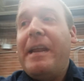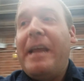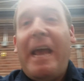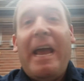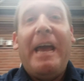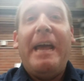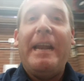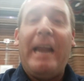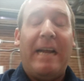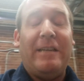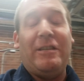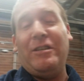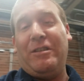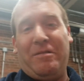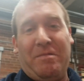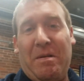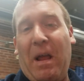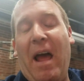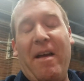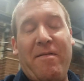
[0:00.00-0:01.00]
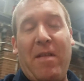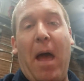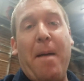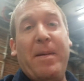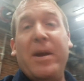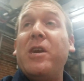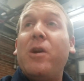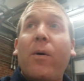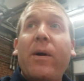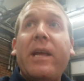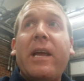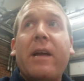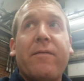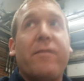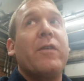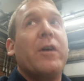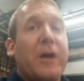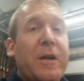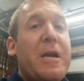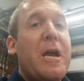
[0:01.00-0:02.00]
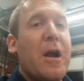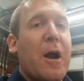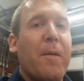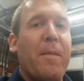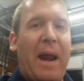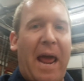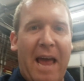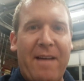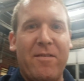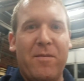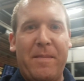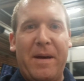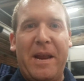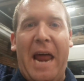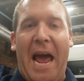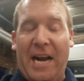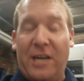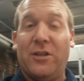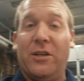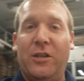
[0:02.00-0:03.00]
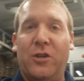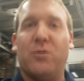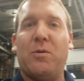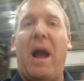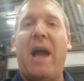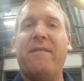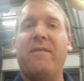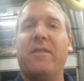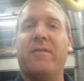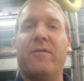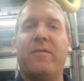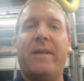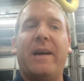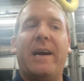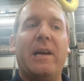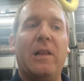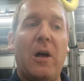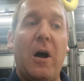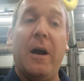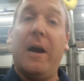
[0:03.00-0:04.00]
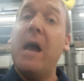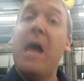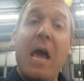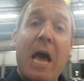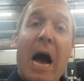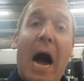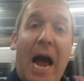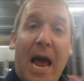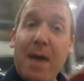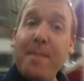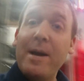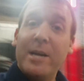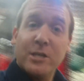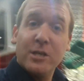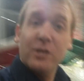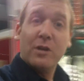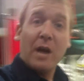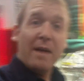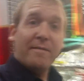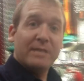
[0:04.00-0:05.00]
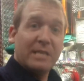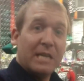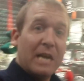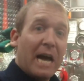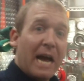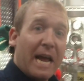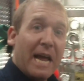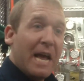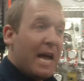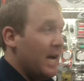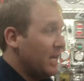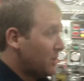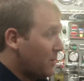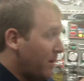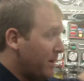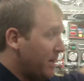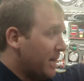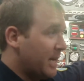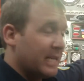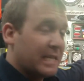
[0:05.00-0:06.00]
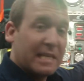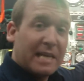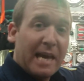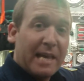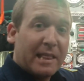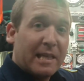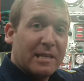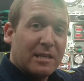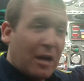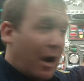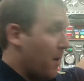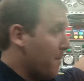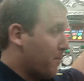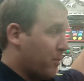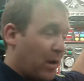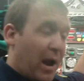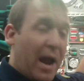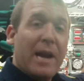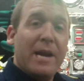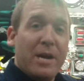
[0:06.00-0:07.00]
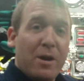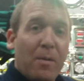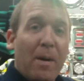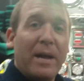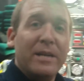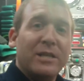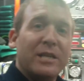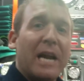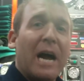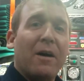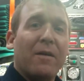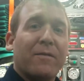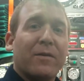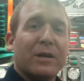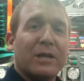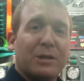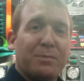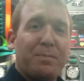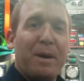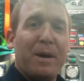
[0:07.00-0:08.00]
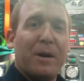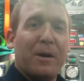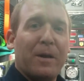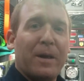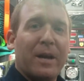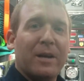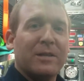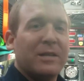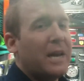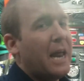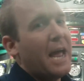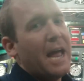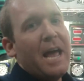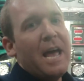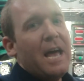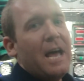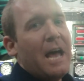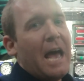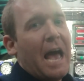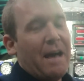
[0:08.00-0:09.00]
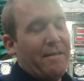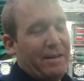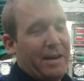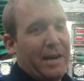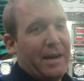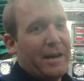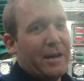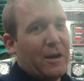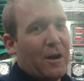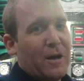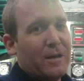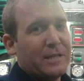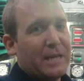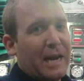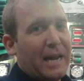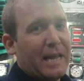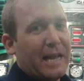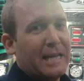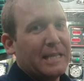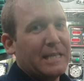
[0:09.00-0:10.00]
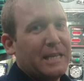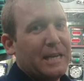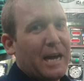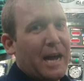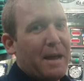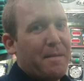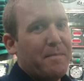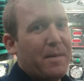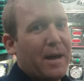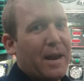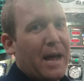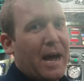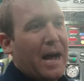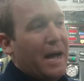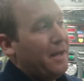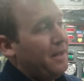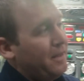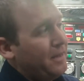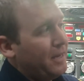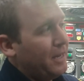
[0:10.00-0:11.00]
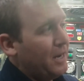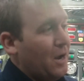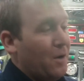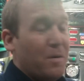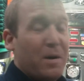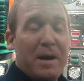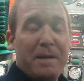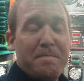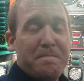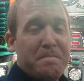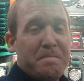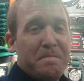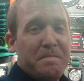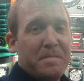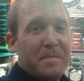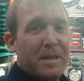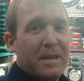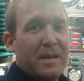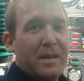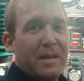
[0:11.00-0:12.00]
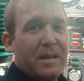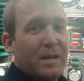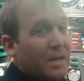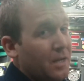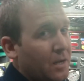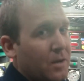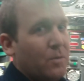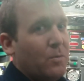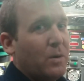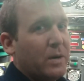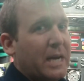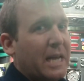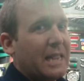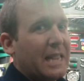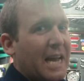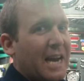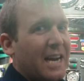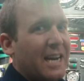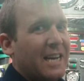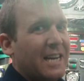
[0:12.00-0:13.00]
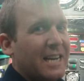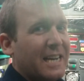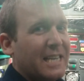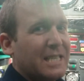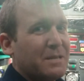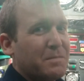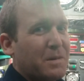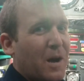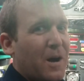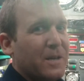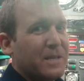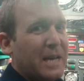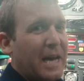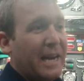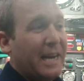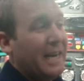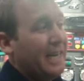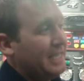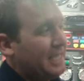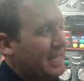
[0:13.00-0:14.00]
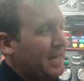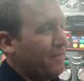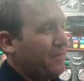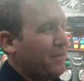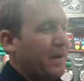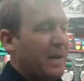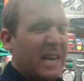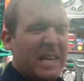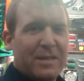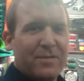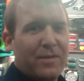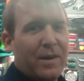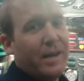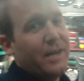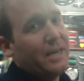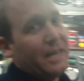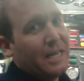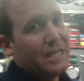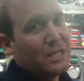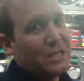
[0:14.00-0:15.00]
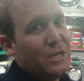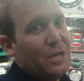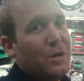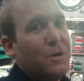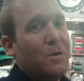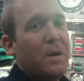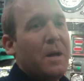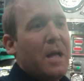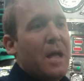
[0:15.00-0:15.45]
And I've been doing it for a year, but I haven't been actually driving for very long. I am actually driving tonight, so I did get to take this our brand new engine out for a spin earlier today. Haven't had any calls on it yet tonight, but you know what? We'll get there. We'll get some calls on it. It's different. It's fun. It's new.